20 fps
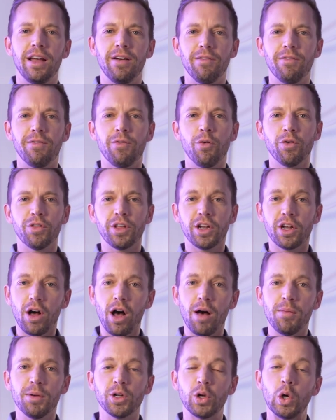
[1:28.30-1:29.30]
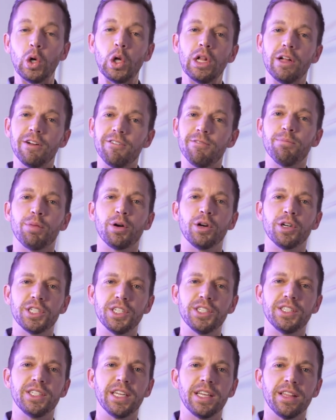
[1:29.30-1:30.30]
for the common goal of
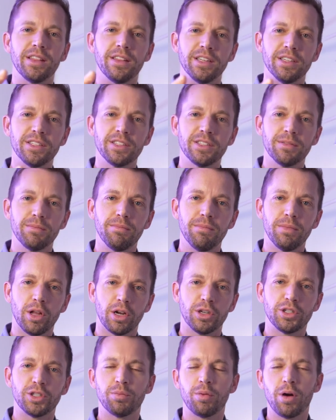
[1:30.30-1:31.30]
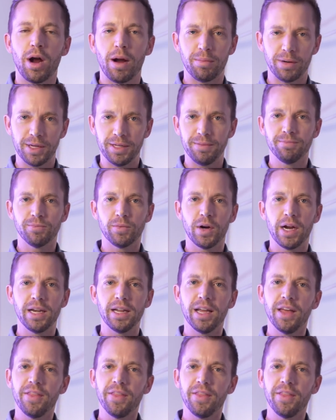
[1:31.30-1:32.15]
purchasing this larger property, right?